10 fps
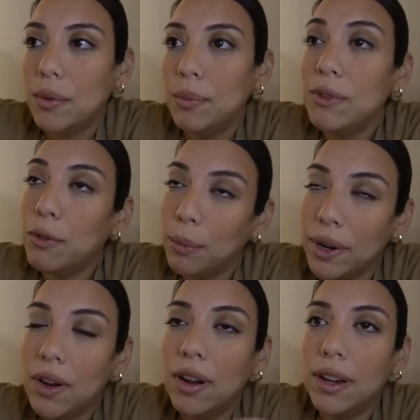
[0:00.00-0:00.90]
before
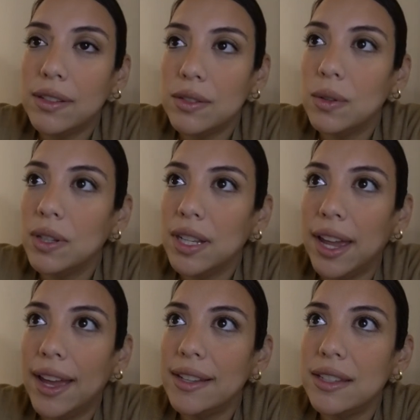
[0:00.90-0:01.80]
my car got stolen,
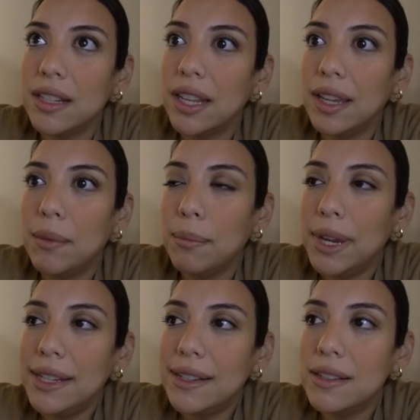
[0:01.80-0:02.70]
I had done like
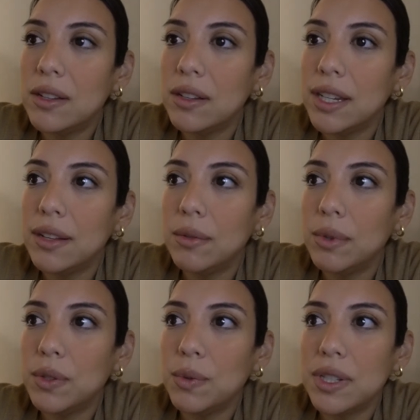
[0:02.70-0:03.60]
maintenance on it,
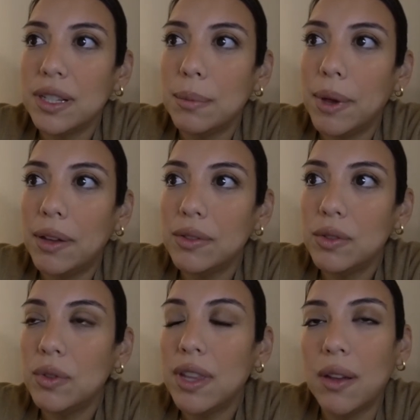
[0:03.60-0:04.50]
which was about
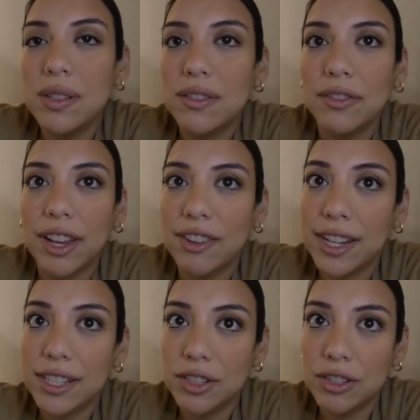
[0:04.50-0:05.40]

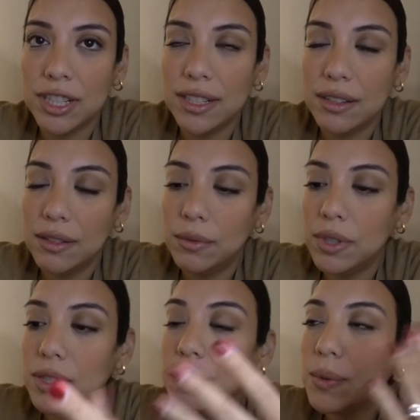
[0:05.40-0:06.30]
2500
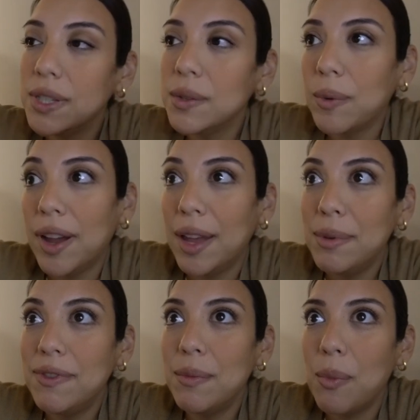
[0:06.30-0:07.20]
which is the reason why I'm
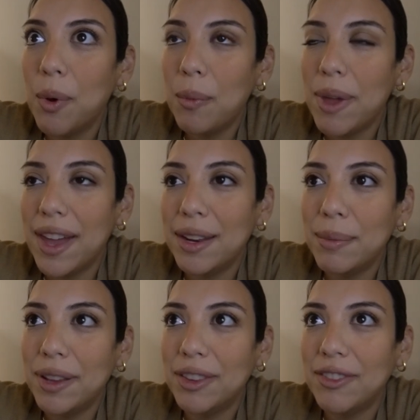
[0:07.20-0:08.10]
even more mad
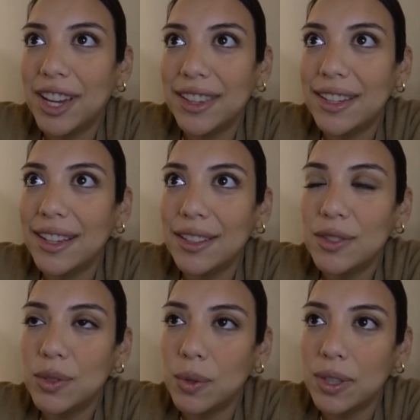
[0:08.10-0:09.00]
about the fact that it got
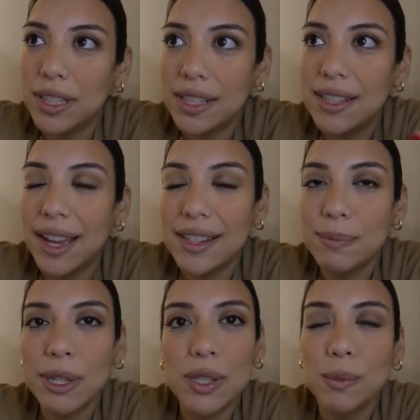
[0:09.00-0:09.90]
stolen because I had
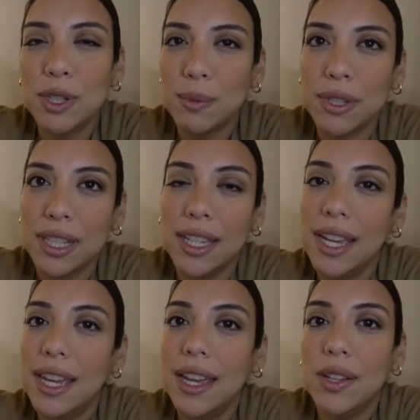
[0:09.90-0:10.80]
spent so much money
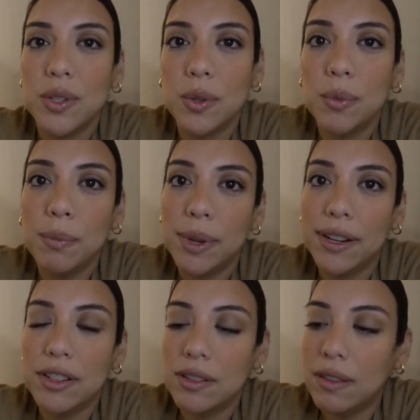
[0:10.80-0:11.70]
doing
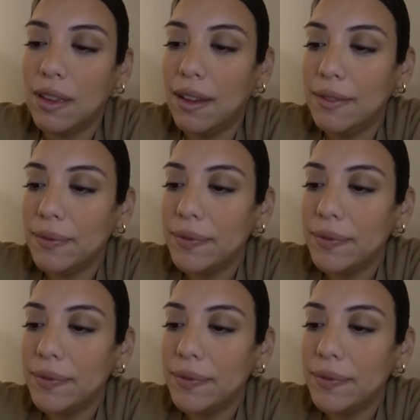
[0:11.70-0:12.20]
repairs on that.